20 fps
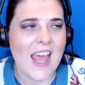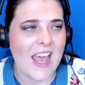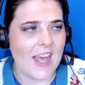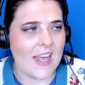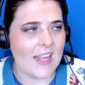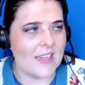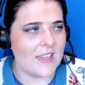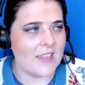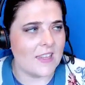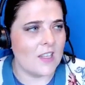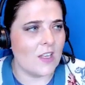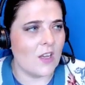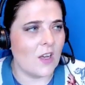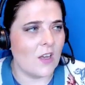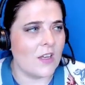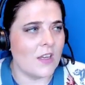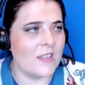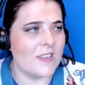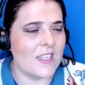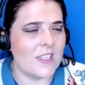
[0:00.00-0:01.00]
and
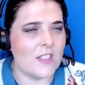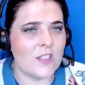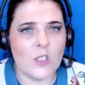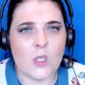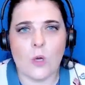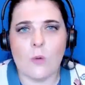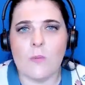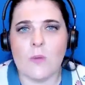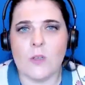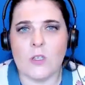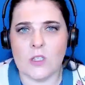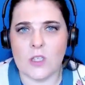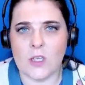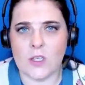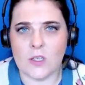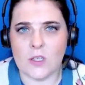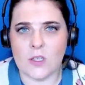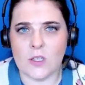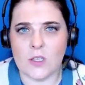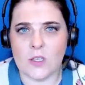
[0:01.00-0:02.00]
uh, there's so much that
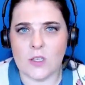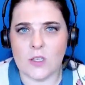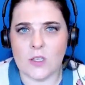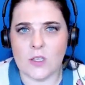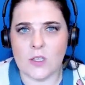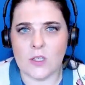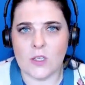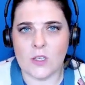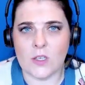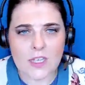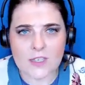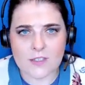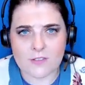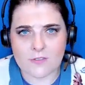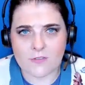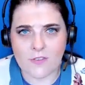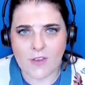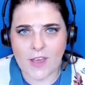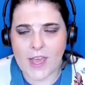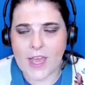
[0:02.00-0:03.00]
you can
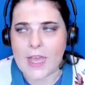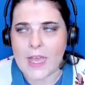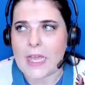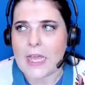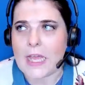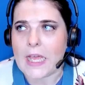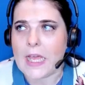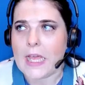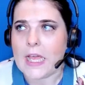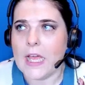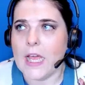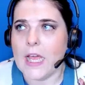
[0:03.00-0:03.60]
really convey.